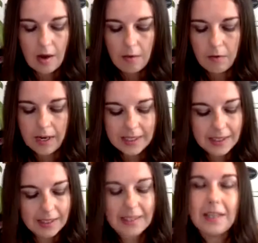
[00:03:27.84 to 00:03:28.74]

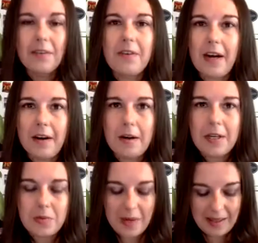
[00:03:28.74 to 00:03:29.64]
Frances is still very
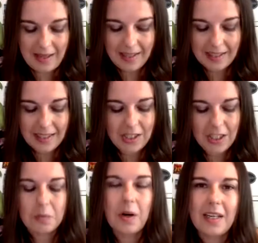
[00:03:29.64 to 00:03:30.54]
much with us.
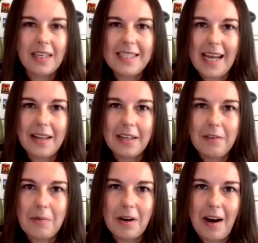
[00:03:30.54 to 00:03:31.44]
She's working daily
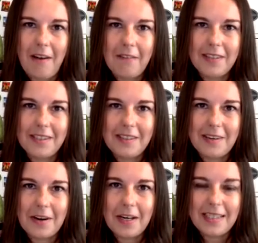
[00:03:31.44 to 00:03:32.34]
from her office in New
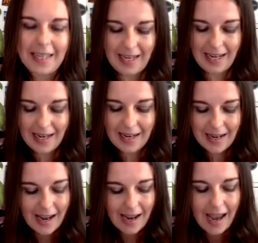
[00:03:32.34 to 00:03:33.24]
York City,
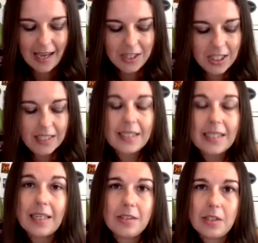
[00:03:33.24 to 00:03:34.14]
and she
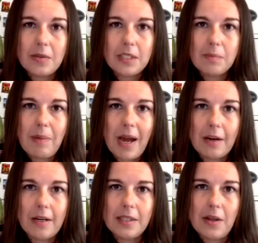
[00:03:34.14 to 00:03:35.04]
continues to
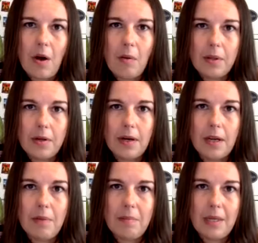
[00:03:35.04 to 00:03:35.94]
inspire us all with her
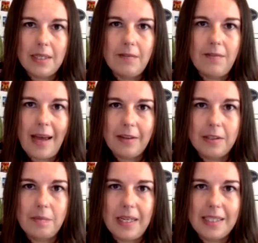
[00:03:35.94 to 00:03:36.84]
commitment to
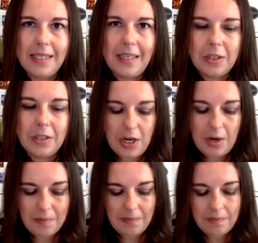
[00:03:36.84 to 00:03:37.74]
values-based leadership.